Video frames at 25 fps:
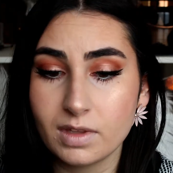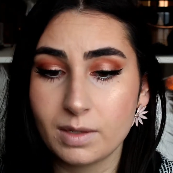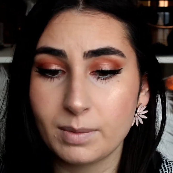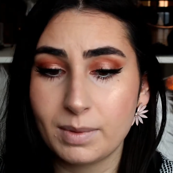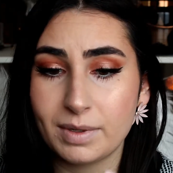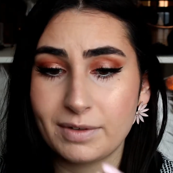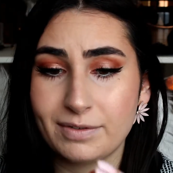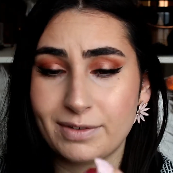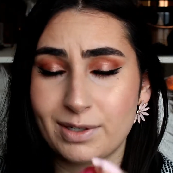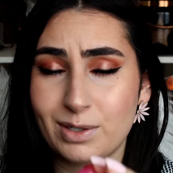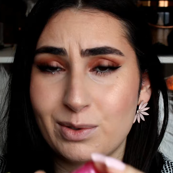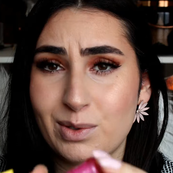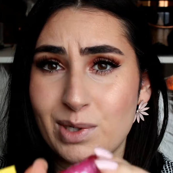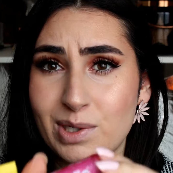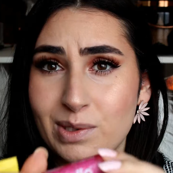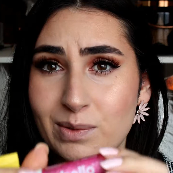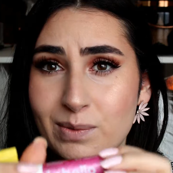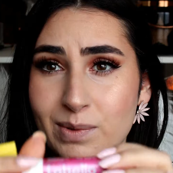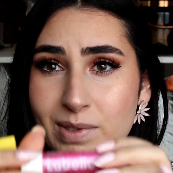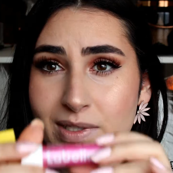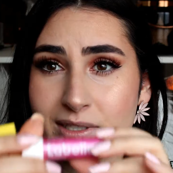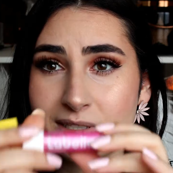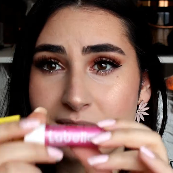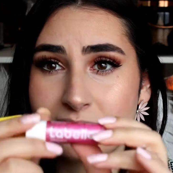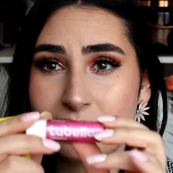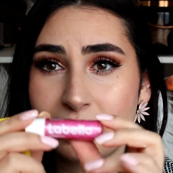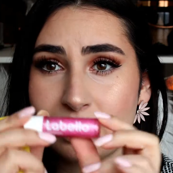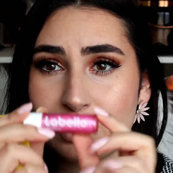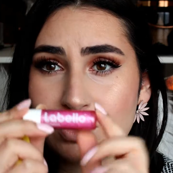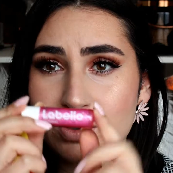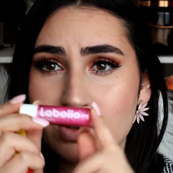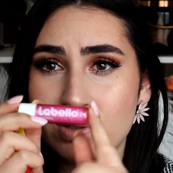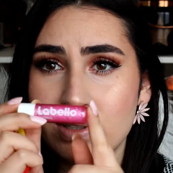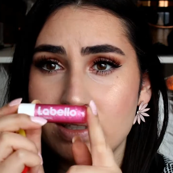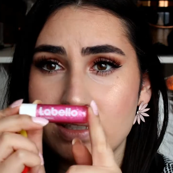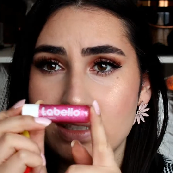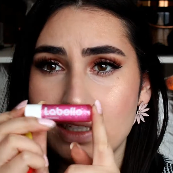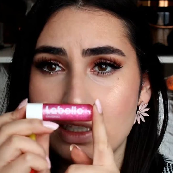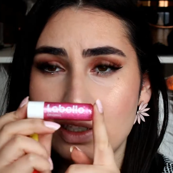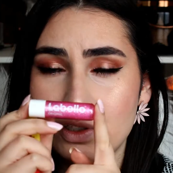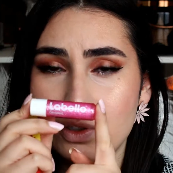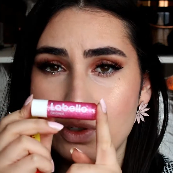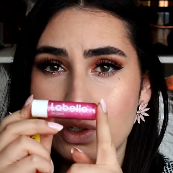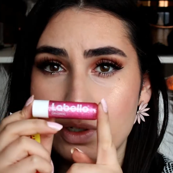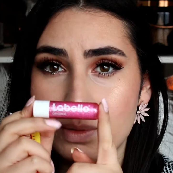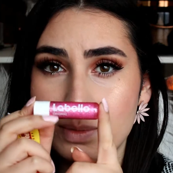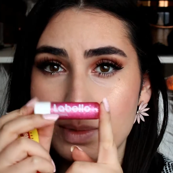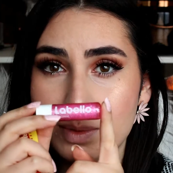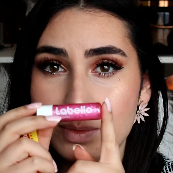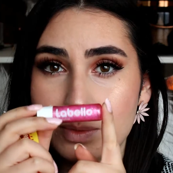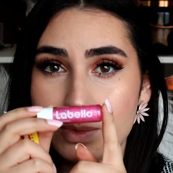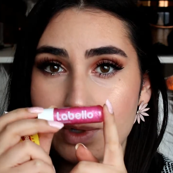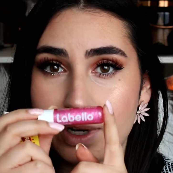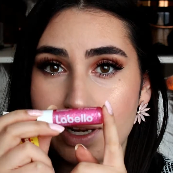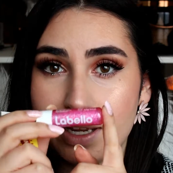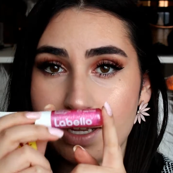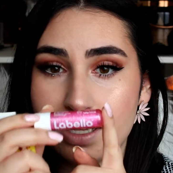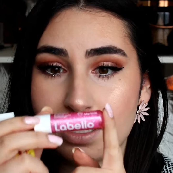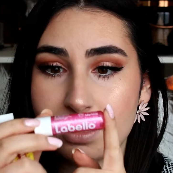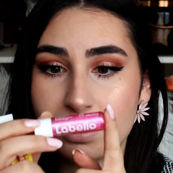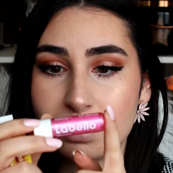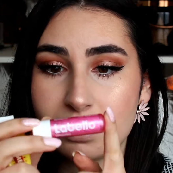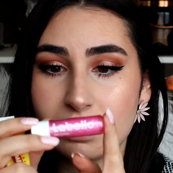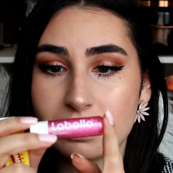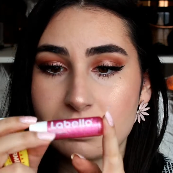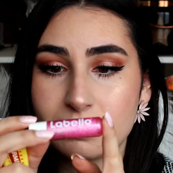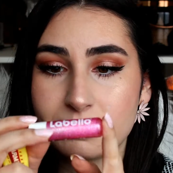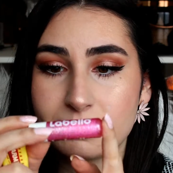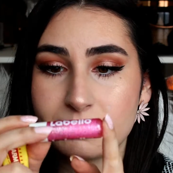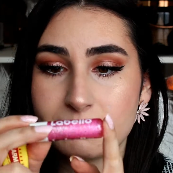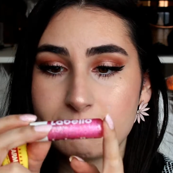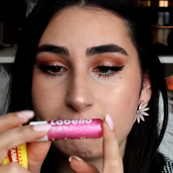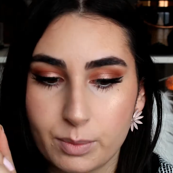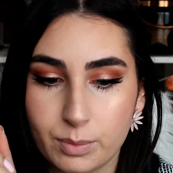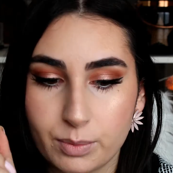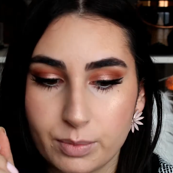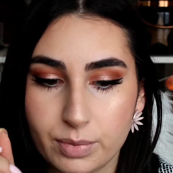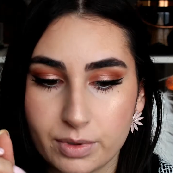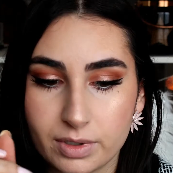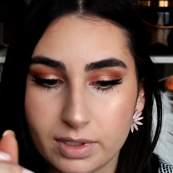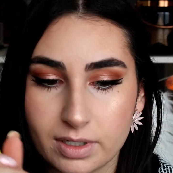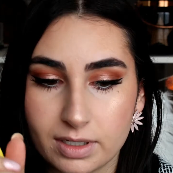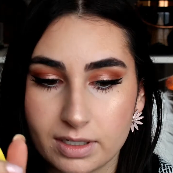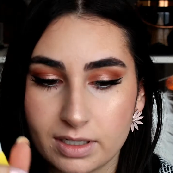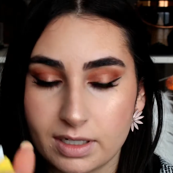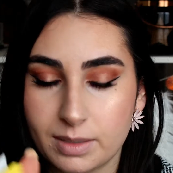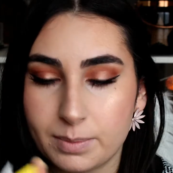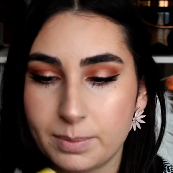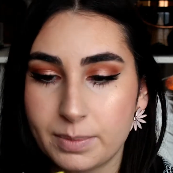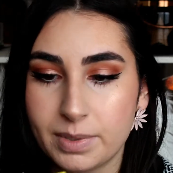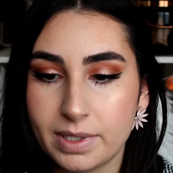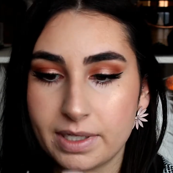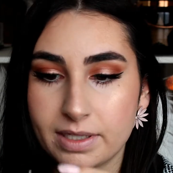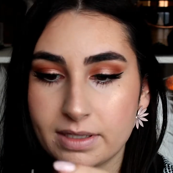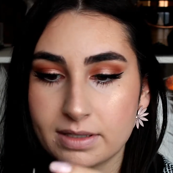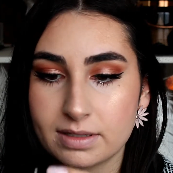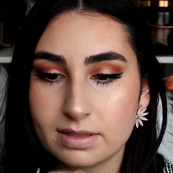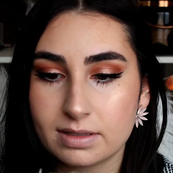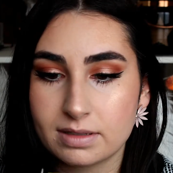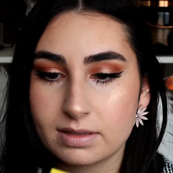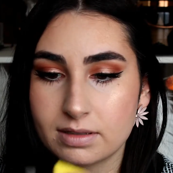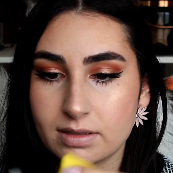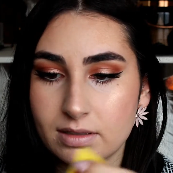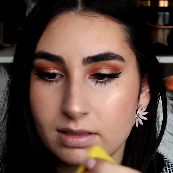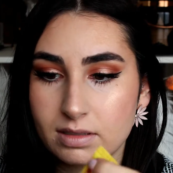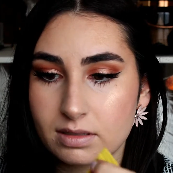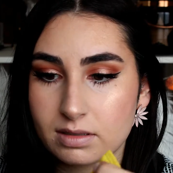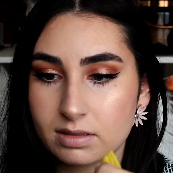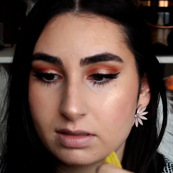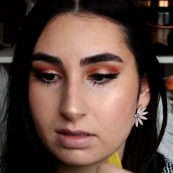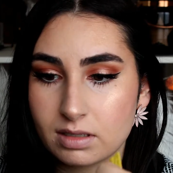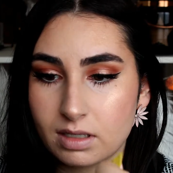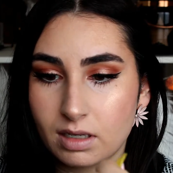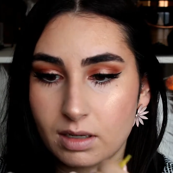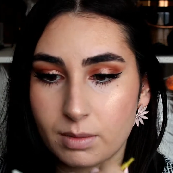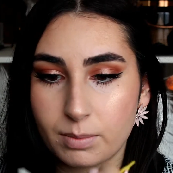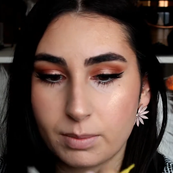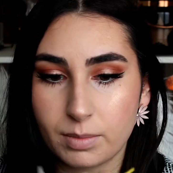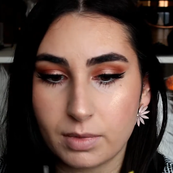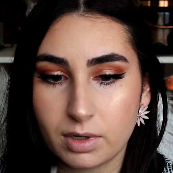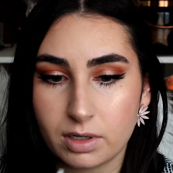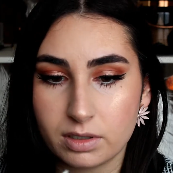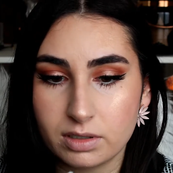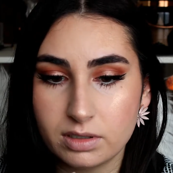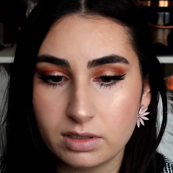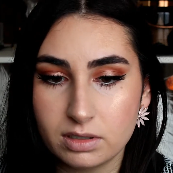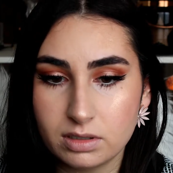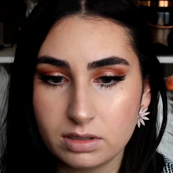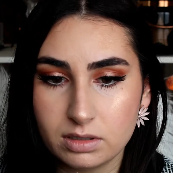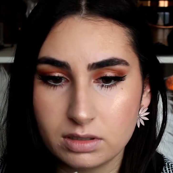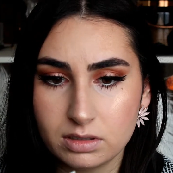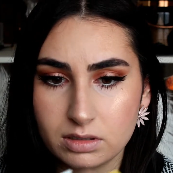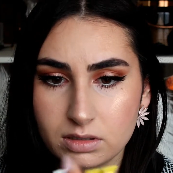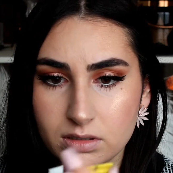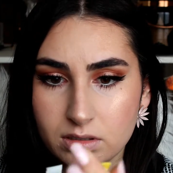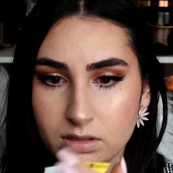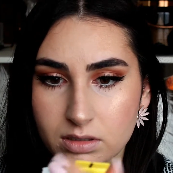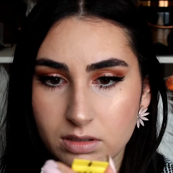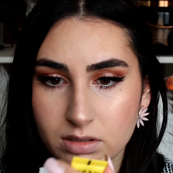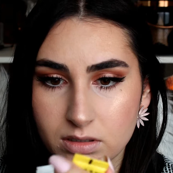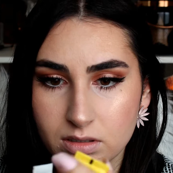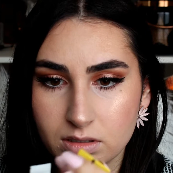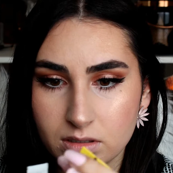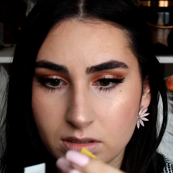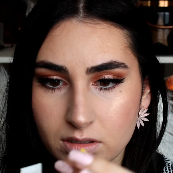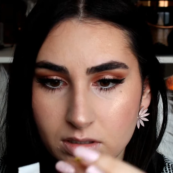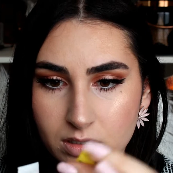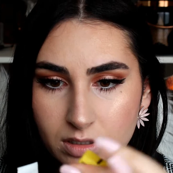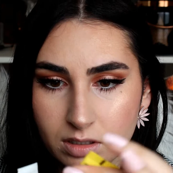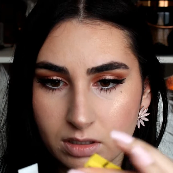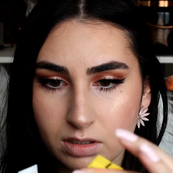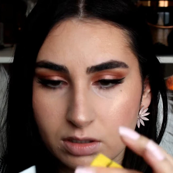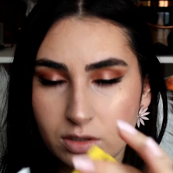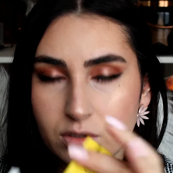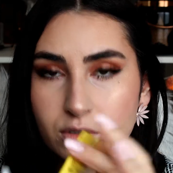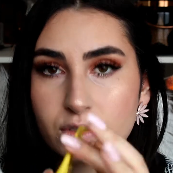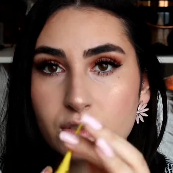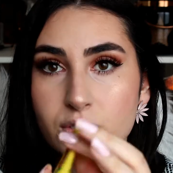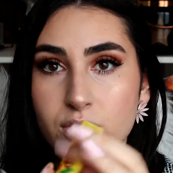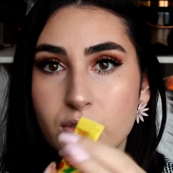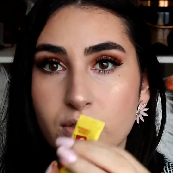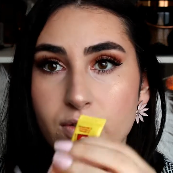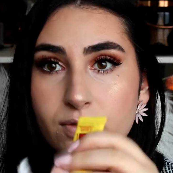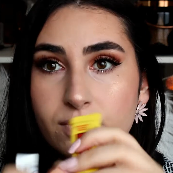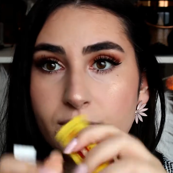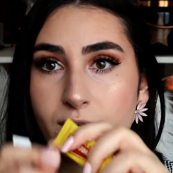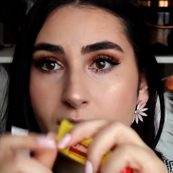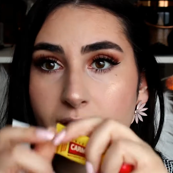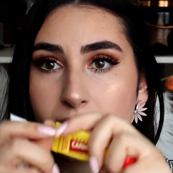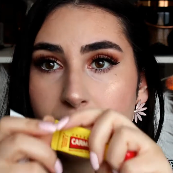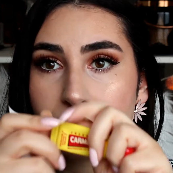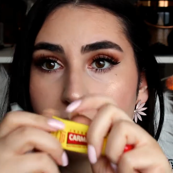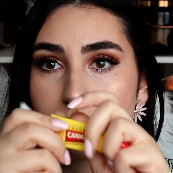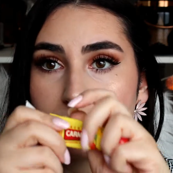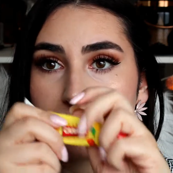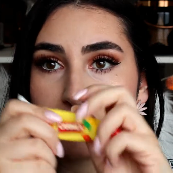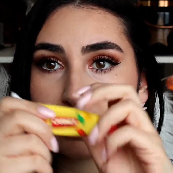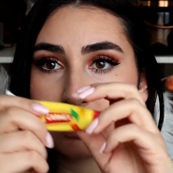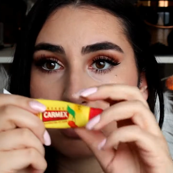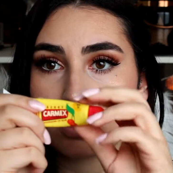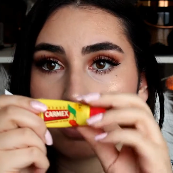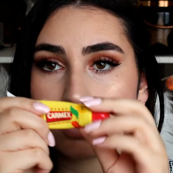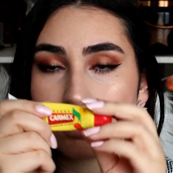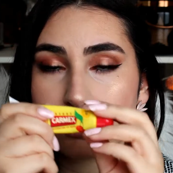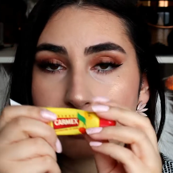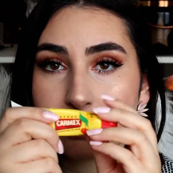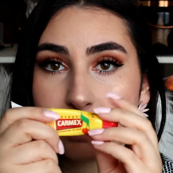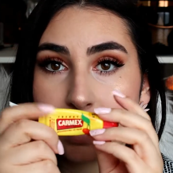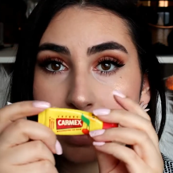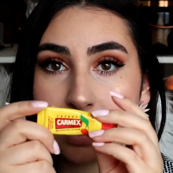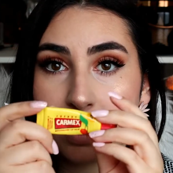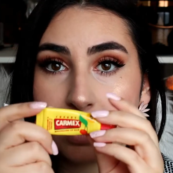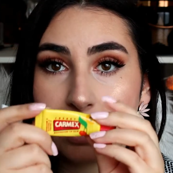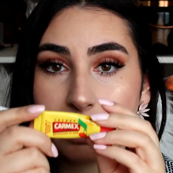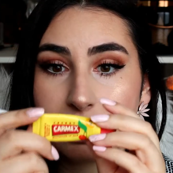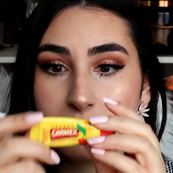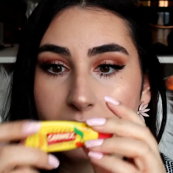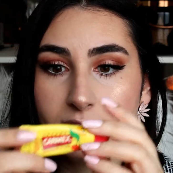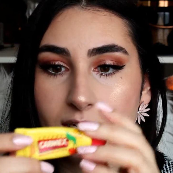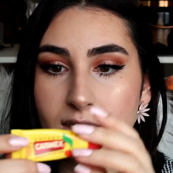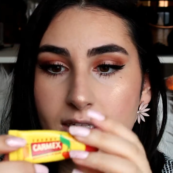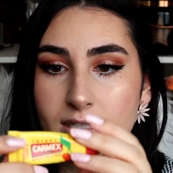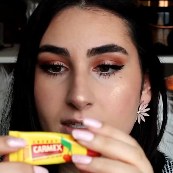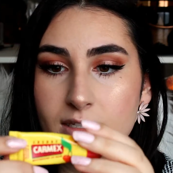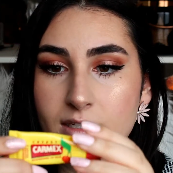my favorite one is actually a German brand, but I picked some other two favorites of mine.